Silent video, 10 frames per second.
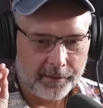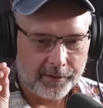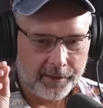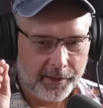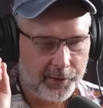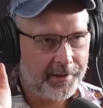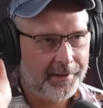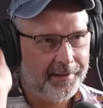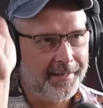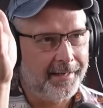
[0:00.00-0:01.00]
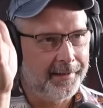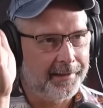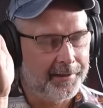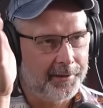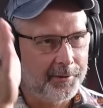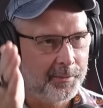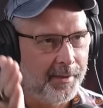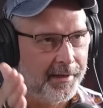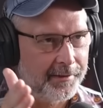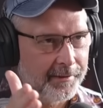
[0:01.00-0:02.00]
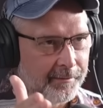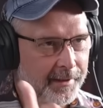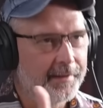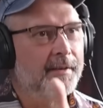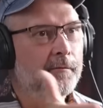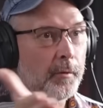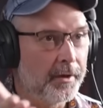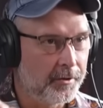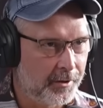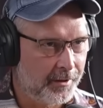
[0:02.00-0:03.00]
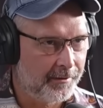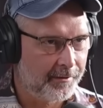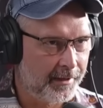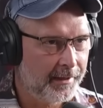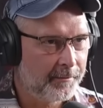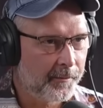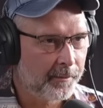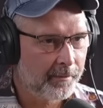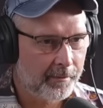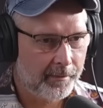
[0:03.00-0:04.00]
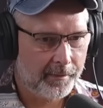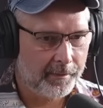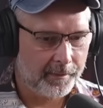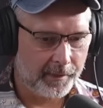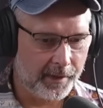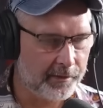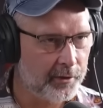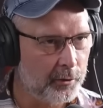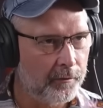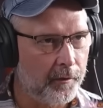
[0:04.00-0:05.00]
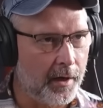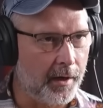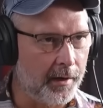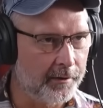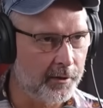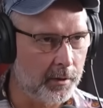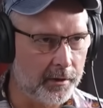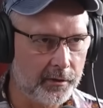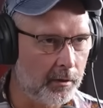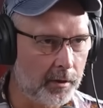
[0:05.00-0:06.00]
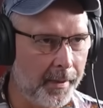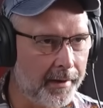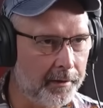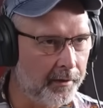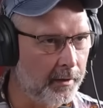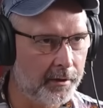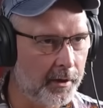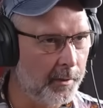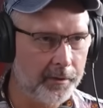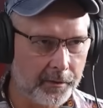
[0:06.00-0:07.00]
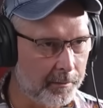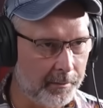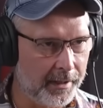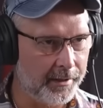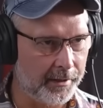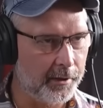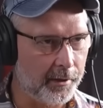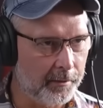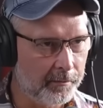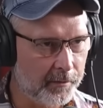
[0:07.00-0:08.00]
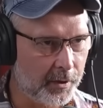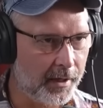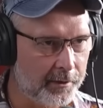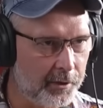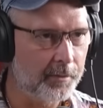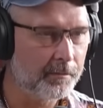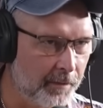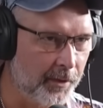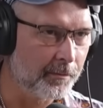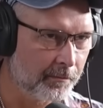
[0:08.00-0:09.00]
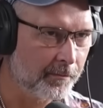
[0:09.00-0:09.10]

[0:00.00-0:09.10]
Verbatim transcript: you send a satellite to space, let's say Voyager, right? Mm -hmm. It's too far to where solar panels aren't going to be any good. So how do you, you know,